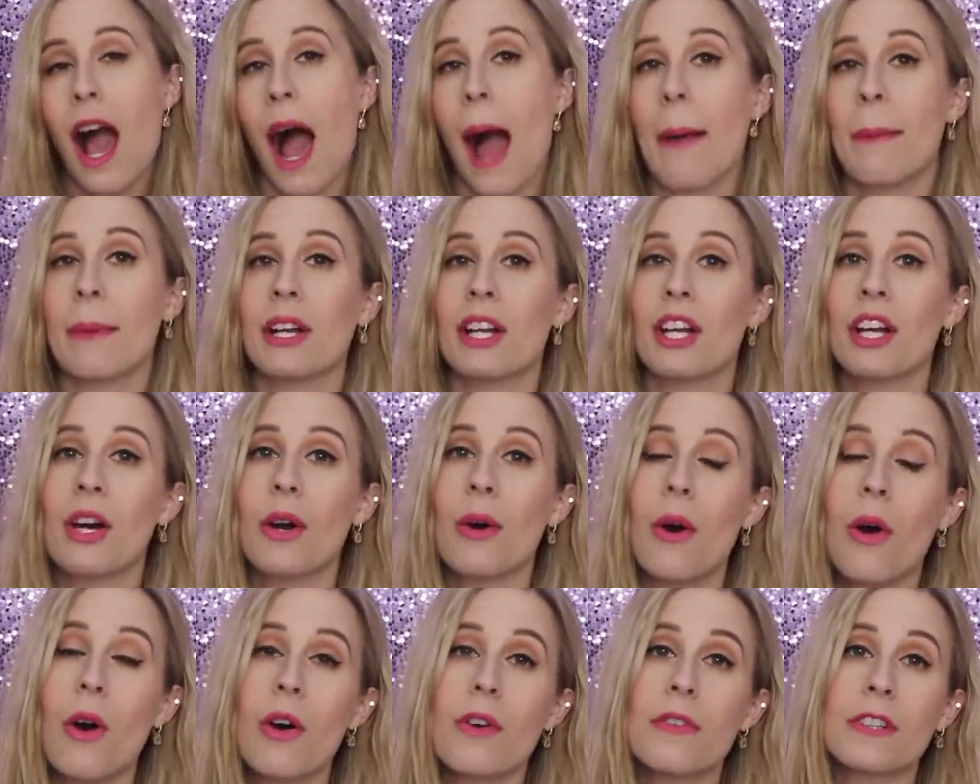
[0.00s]
I'm going to go
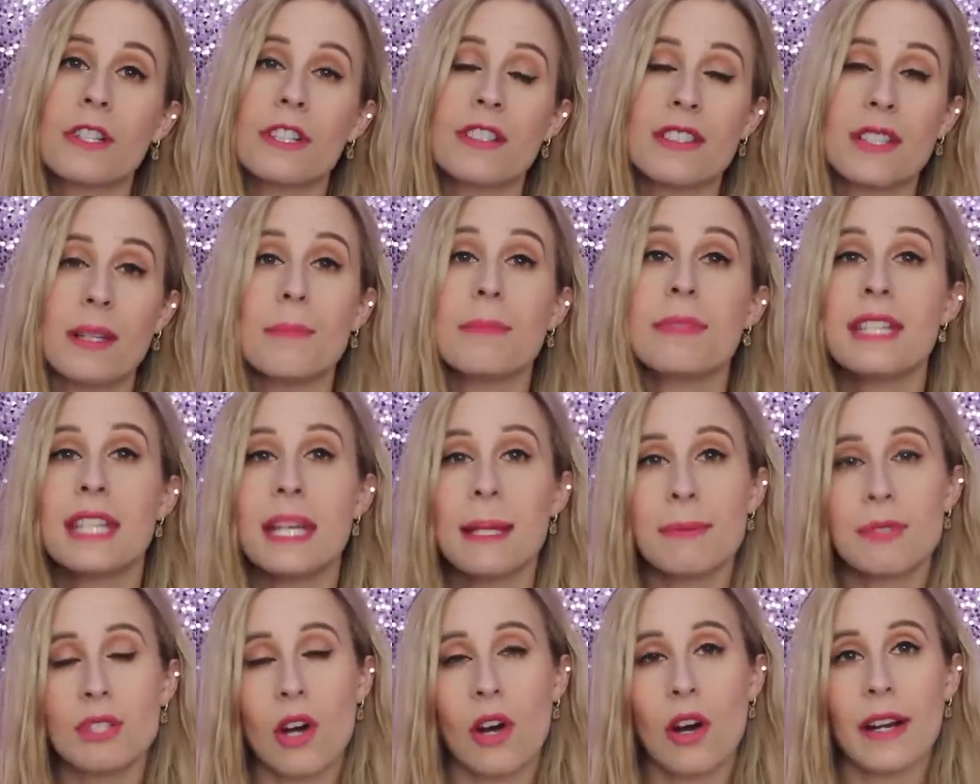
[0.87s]
over some
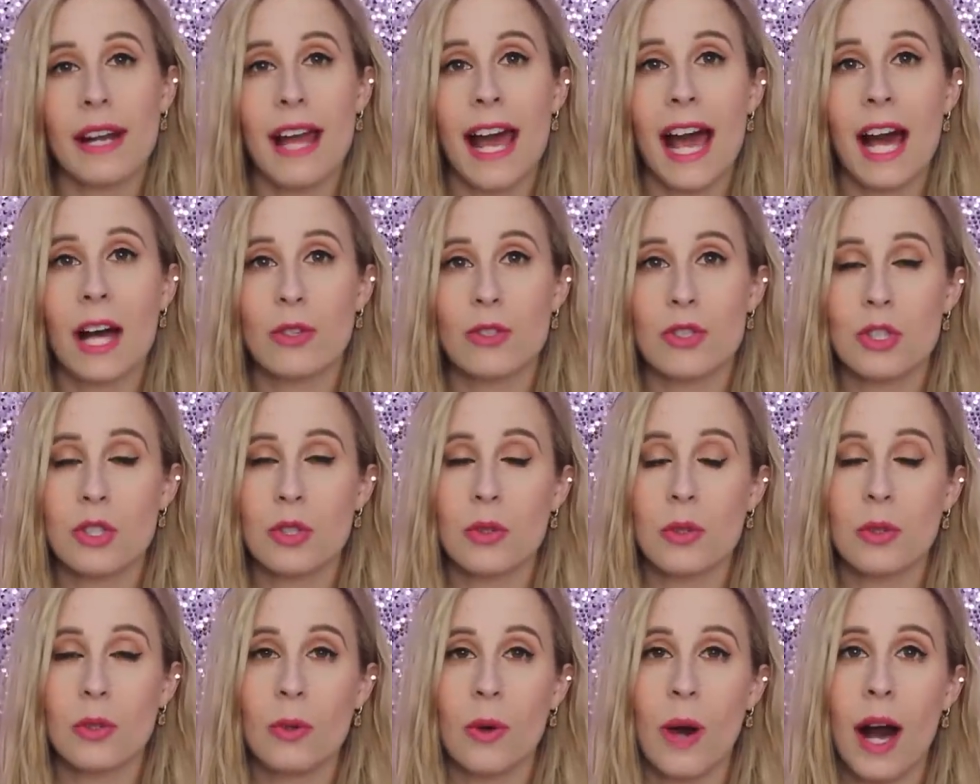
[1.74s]
tips on how
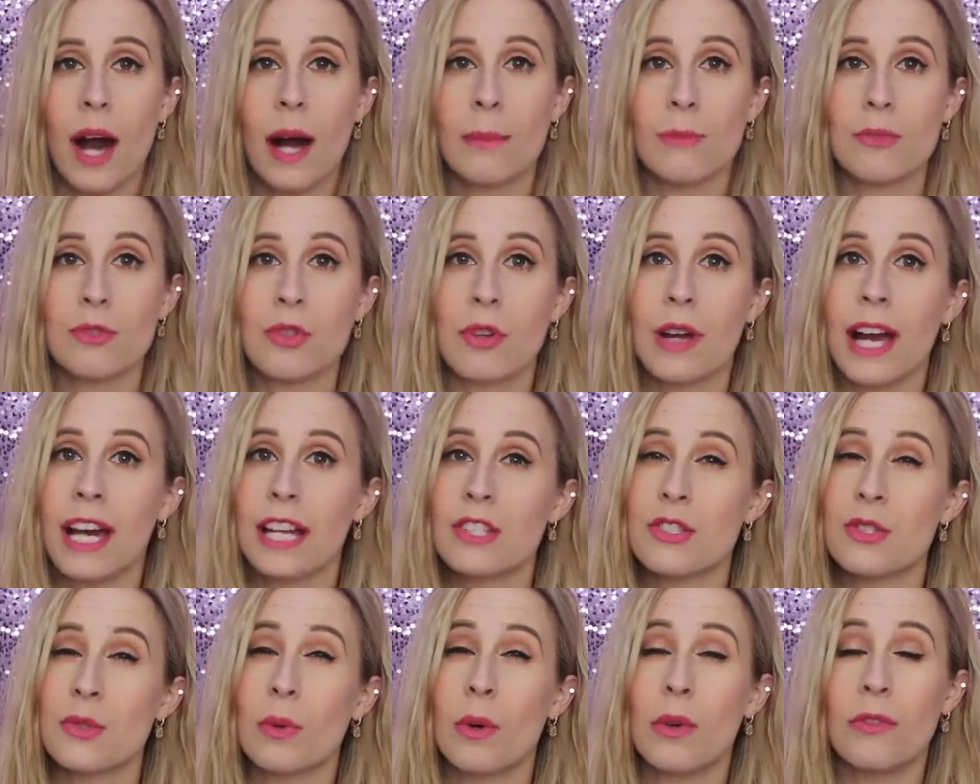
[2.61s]
to
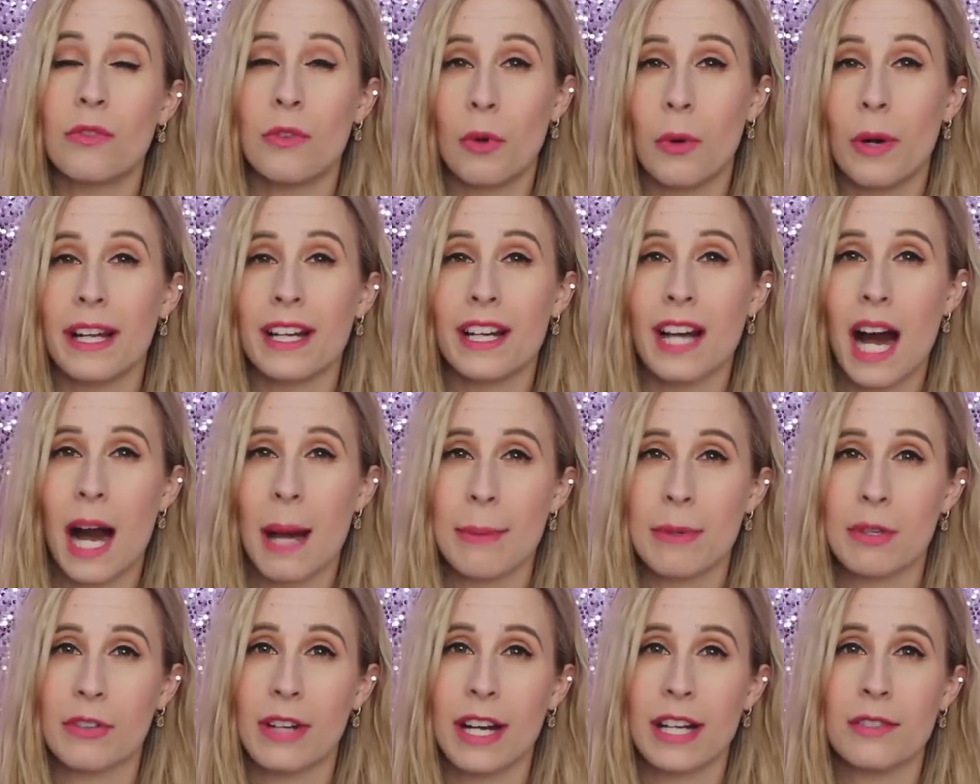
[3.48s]
try to avoid
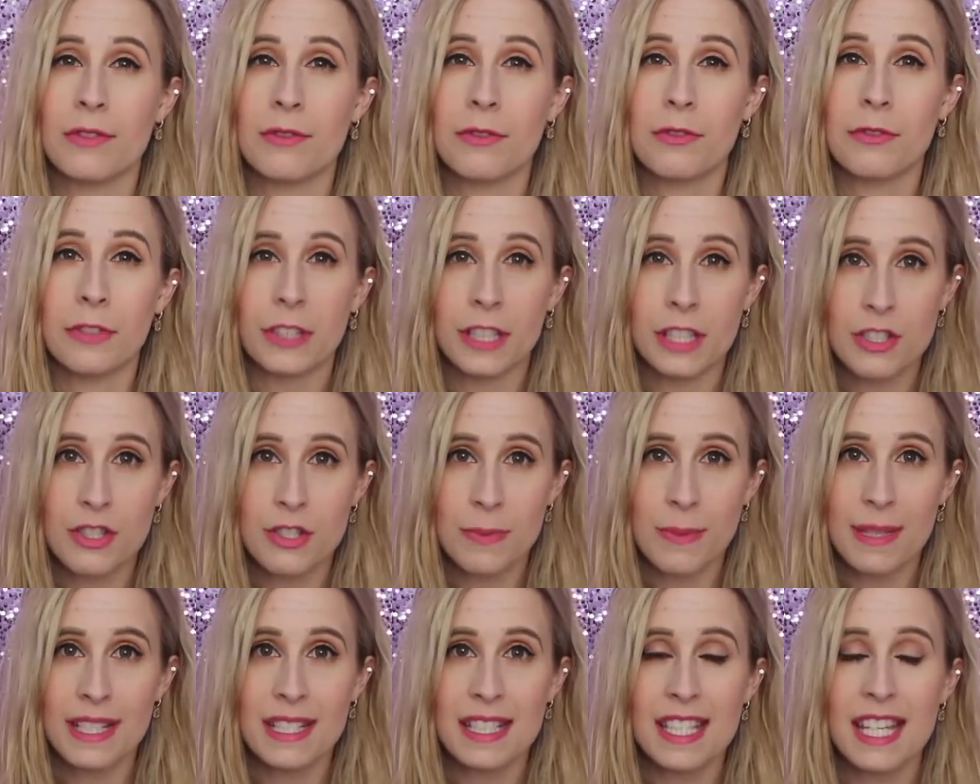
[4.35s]
copyright
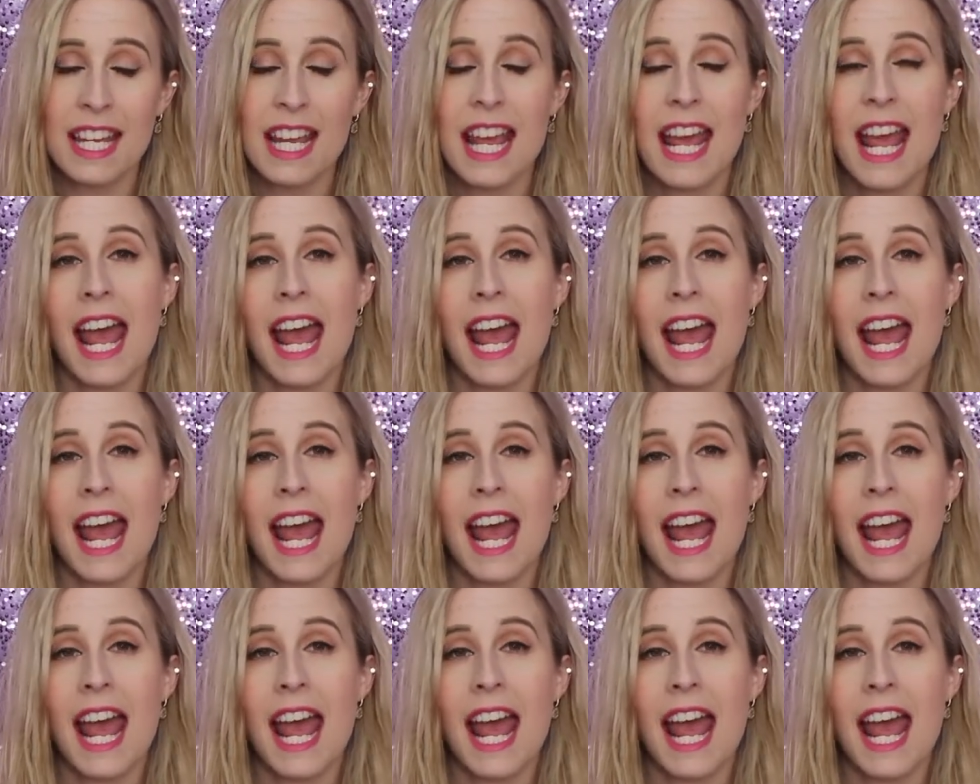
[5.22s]
infringement,